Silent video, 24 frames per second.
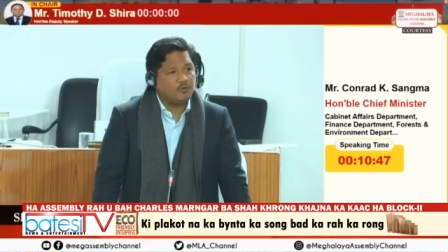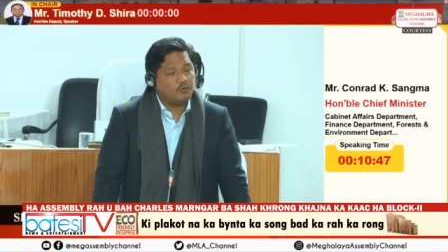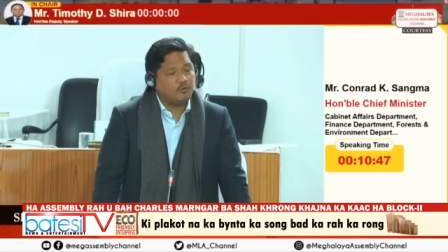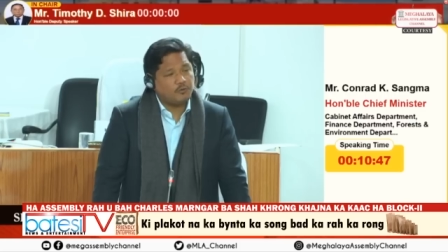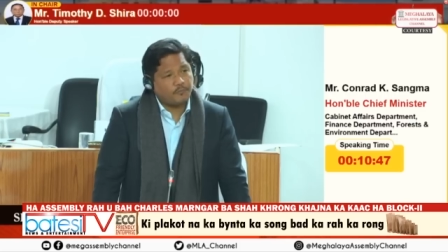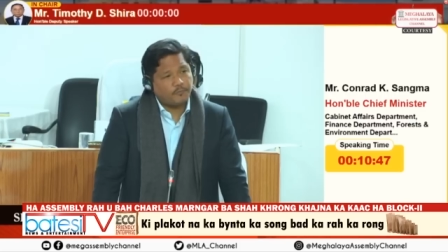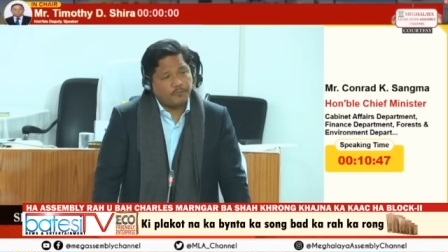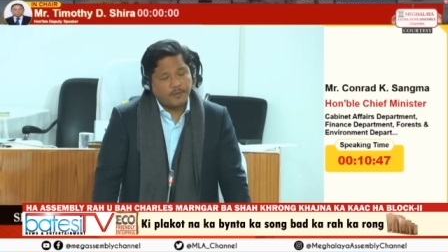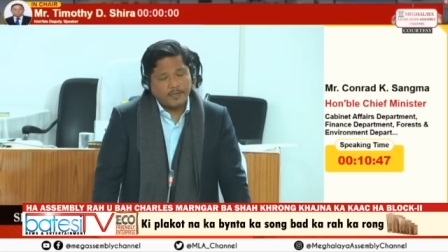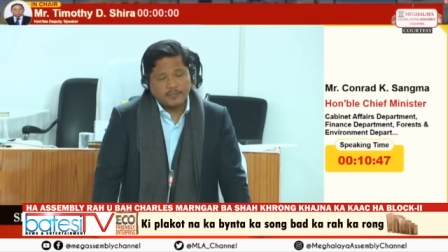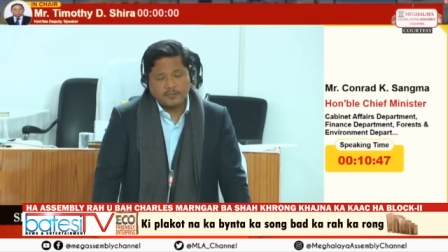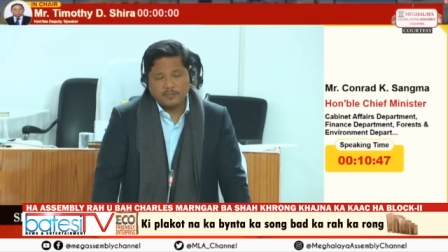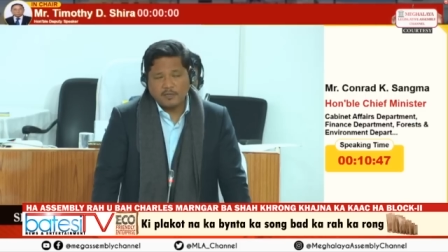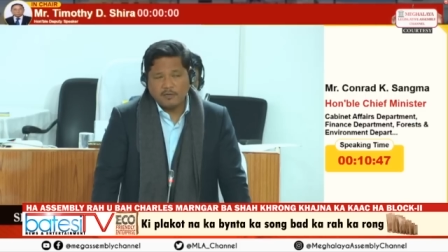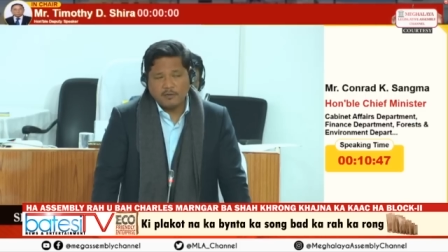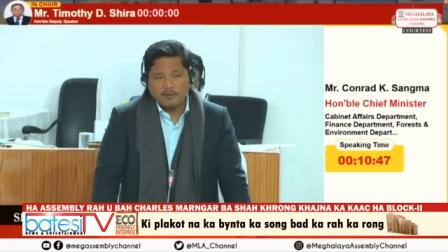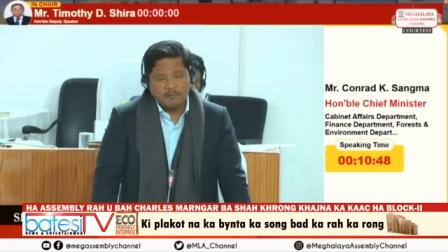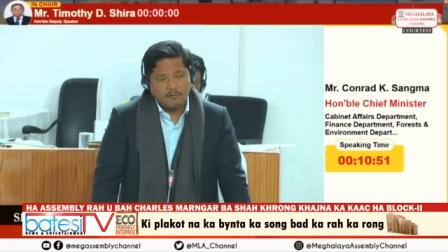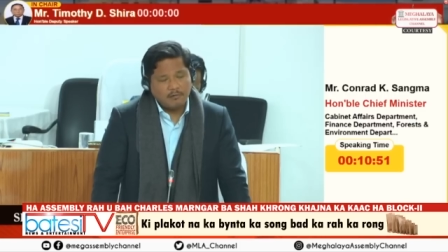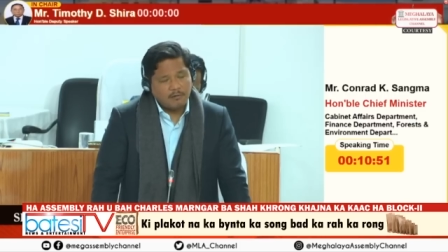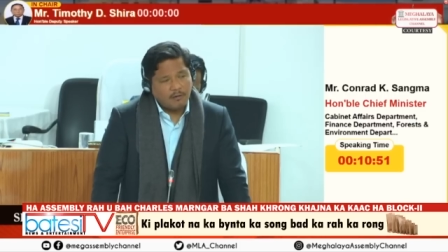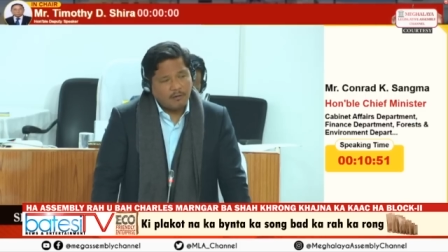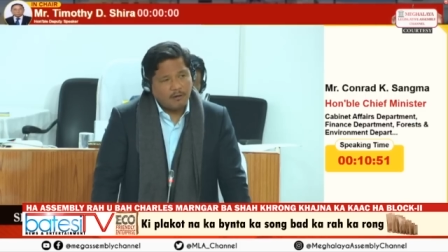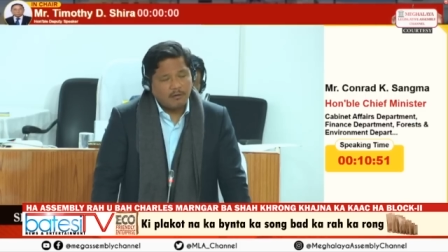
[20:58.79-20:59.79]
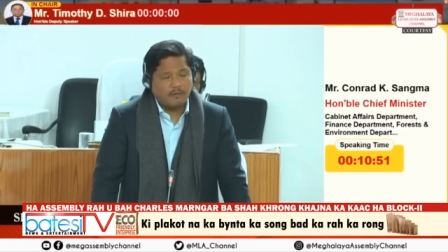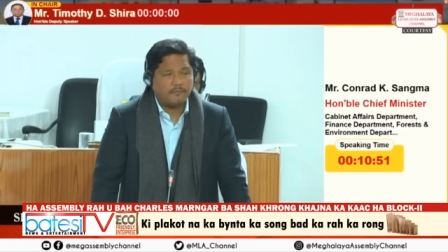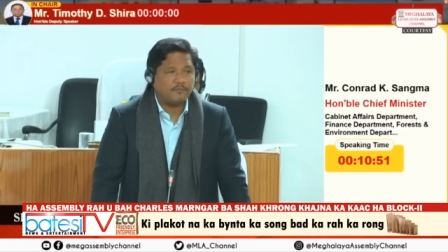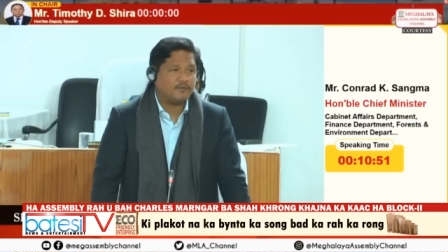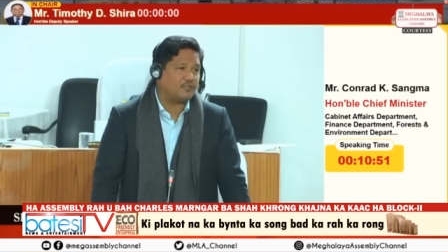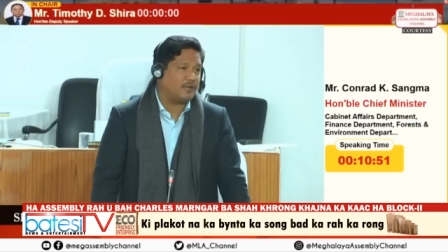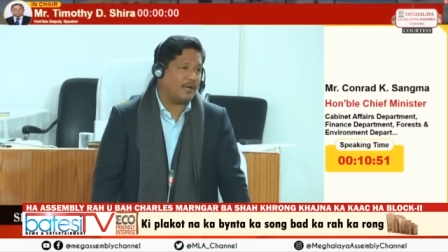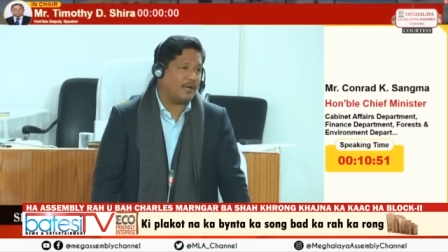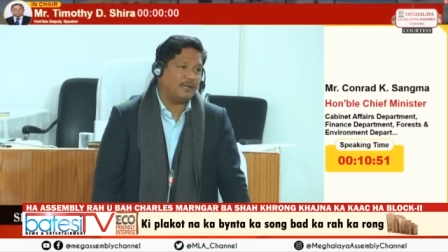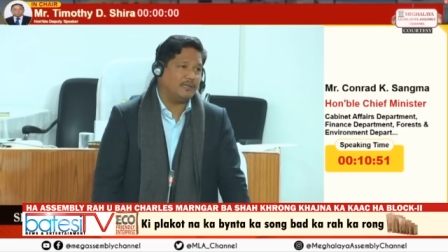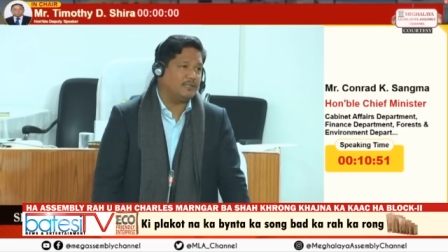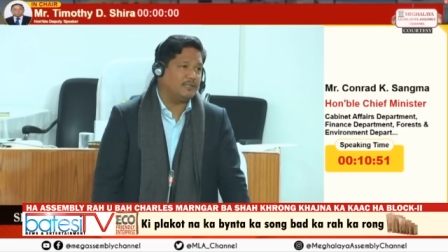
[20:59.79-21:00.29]
to face a lot of
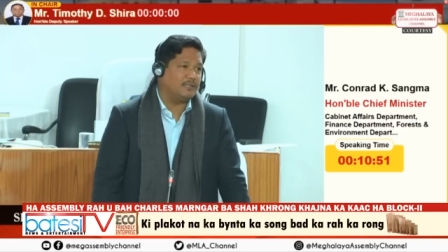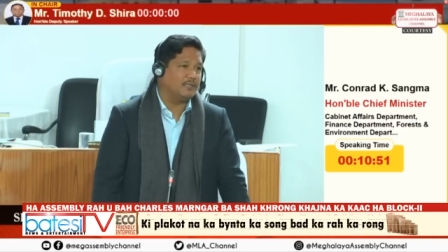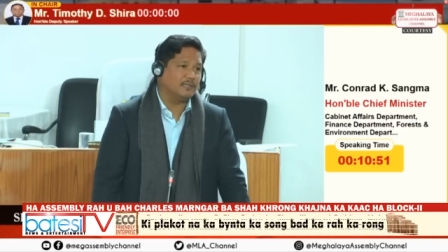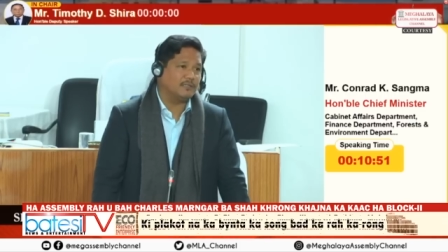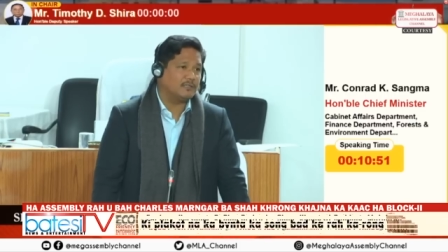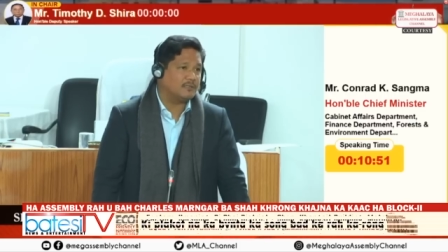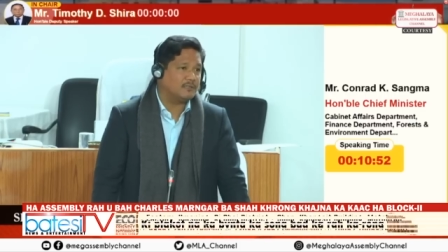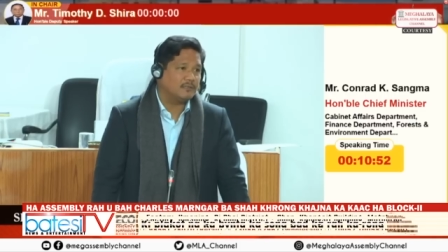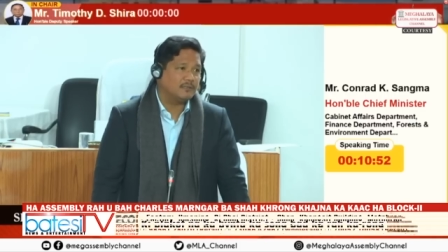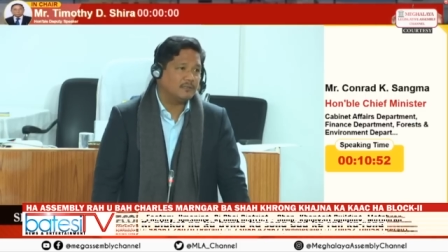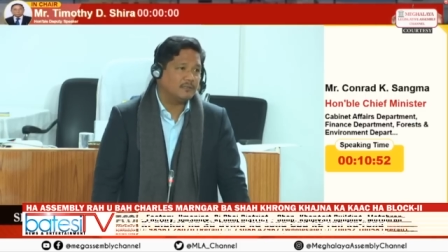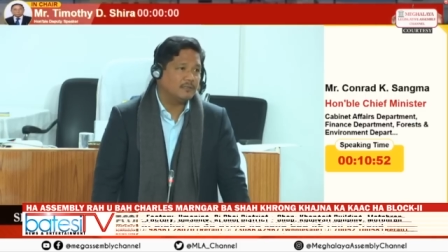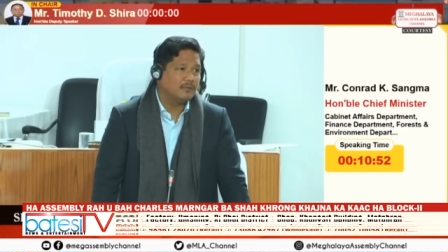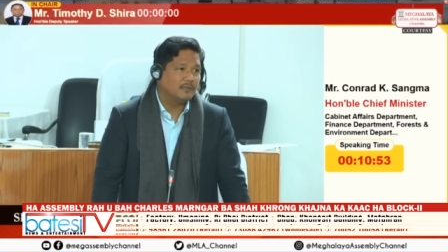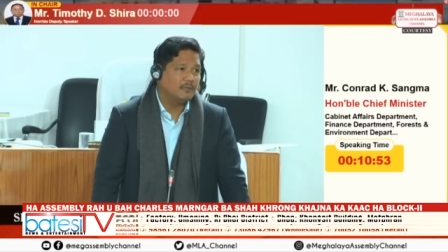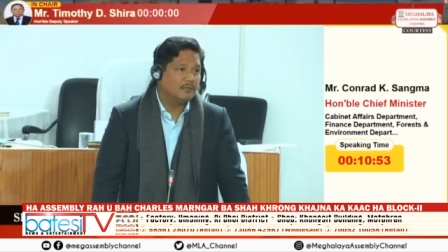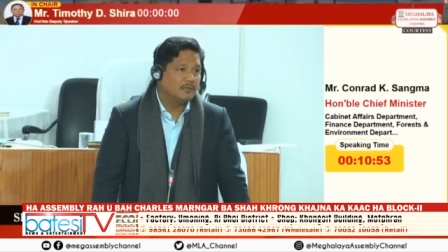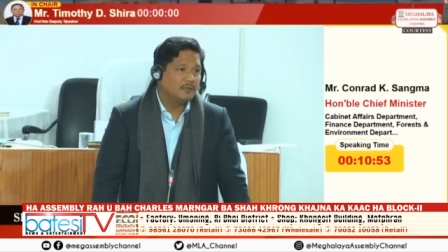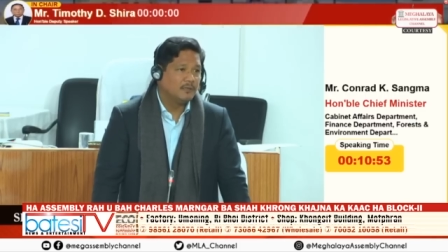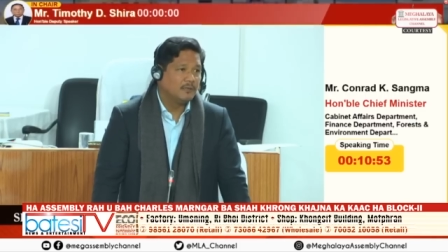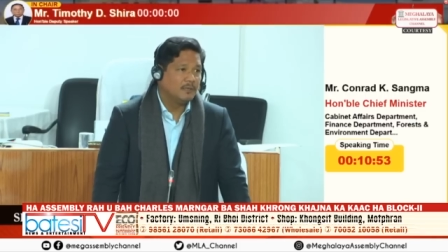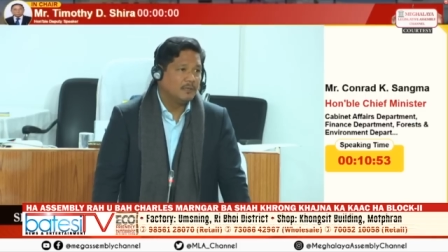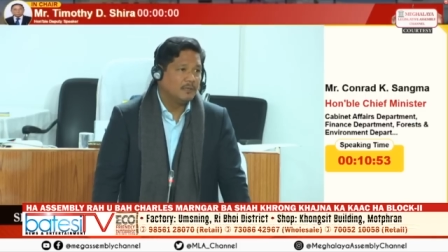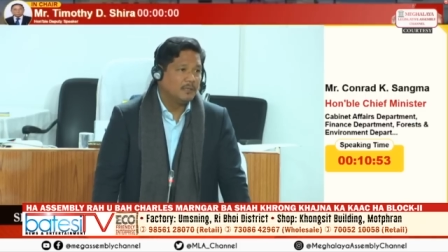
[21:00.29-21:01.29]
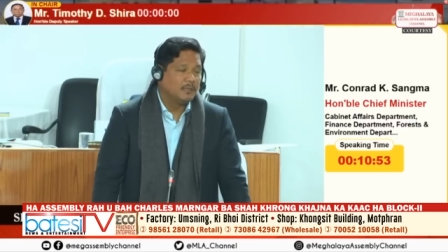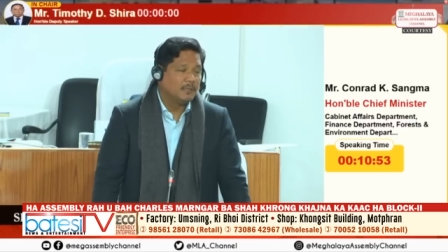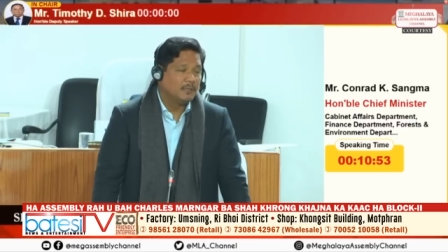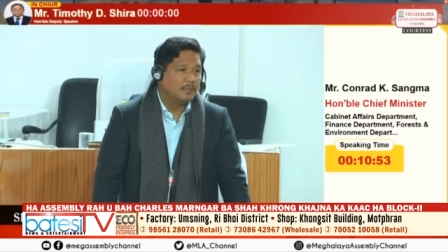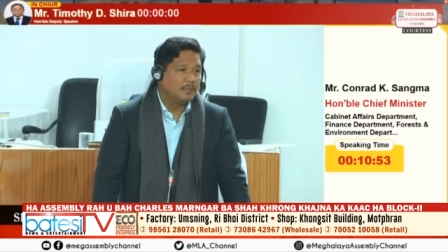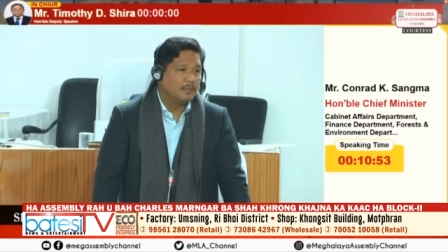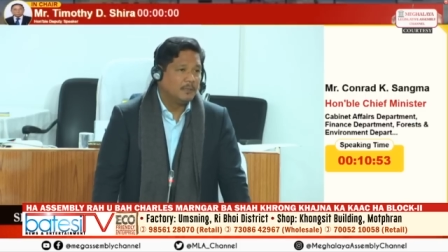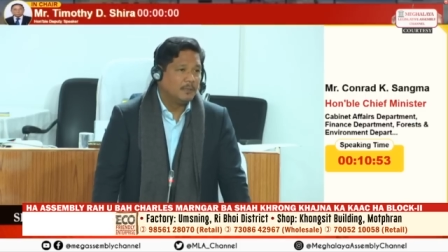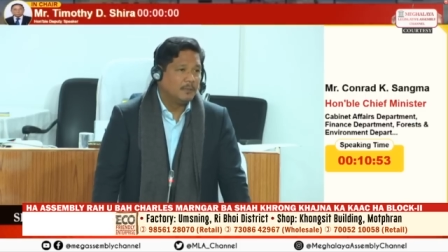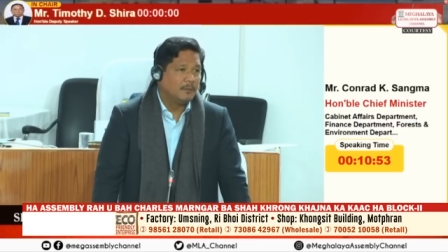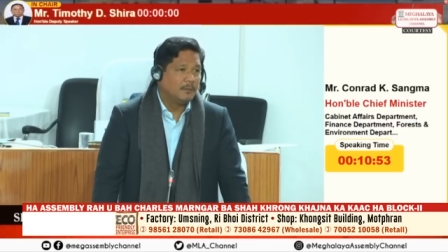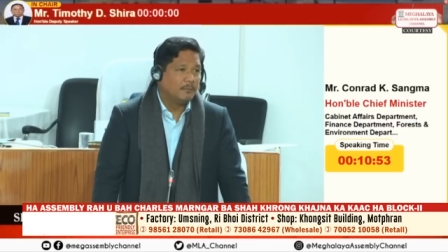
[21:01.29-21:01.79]
challenges.
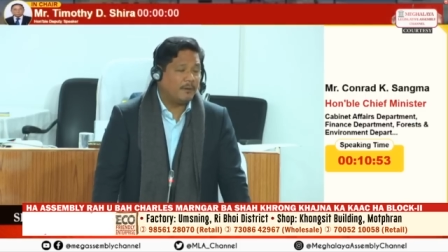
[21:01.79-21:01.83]
But